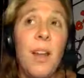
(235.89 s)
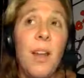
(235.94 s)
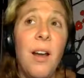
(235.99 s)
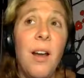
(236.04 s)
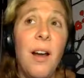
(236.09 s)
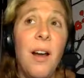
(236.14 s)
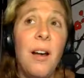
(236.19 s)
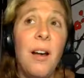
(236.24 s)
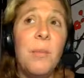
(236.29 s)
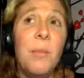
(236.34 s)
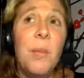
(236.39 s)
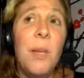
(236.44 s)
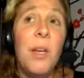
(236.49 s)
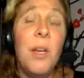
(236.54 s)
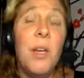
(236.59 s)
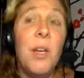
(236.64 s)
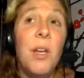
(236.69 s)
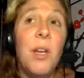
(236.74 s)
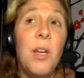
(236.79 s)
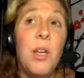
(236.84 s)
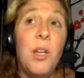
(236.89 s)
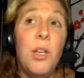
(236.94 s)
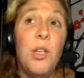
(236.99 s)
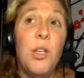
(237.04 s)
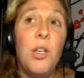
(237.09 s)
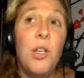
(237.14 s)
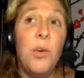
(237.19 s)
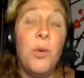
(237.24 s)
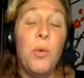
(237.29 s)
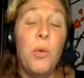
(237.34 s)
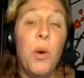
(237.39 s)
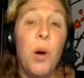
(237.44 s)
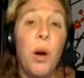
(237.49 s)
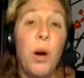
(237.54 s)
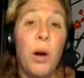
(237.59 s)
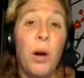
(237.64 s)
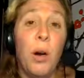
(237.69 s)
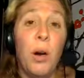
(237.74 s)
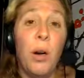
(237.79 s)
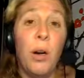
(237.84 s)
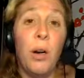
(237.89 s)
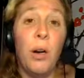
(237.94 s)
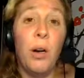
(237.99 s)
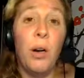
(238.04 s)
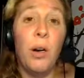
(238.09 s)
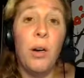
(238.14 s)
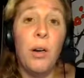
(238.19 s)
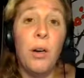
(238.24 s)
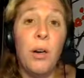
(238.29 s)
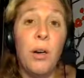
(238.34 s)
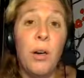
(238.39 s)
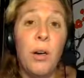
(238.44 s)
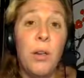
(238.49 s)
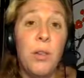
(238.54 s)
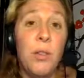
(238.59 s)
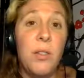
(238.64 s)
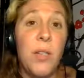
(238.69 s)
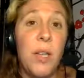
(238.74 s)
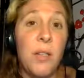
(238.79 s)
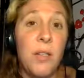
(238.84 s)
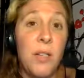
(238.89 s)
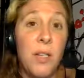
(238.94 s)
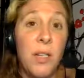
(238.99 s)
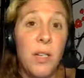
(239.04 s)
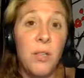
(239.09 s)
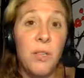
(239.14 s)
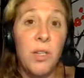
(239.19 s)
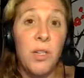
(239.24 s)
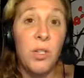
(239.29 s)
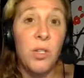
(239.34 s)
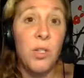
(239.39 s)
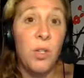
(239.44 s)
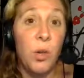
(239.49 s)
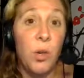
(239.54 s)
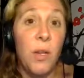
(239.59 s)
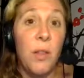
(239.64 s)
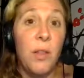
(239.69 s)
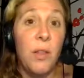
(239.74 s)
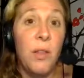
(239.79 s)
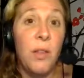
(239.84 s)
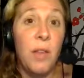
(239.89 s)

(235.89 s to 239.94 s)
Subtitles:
um, you are sensitive to certain